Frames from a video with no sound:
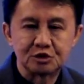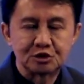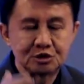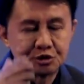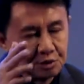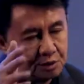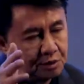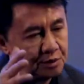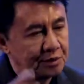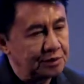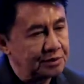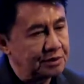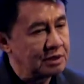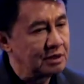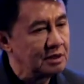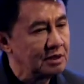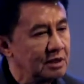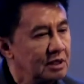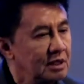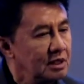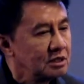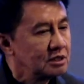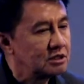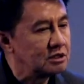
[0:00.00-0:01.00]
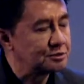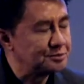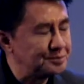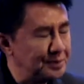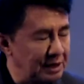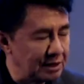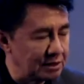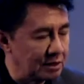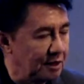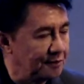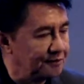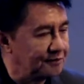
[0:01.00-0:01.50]
truth. The
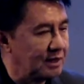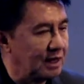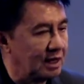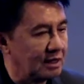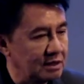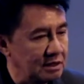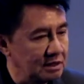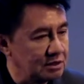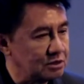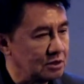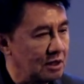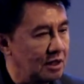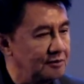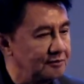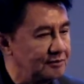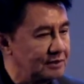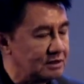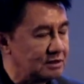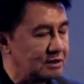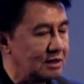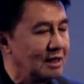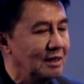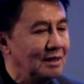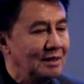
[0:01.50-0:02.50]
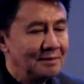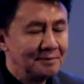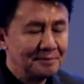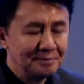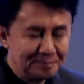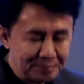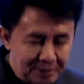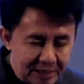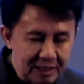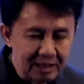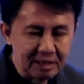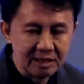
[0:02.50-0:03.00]
Spirit of God is always
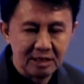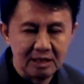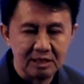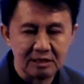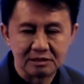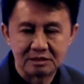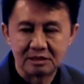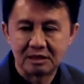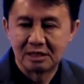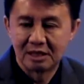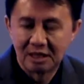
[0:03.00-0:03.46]
bring us,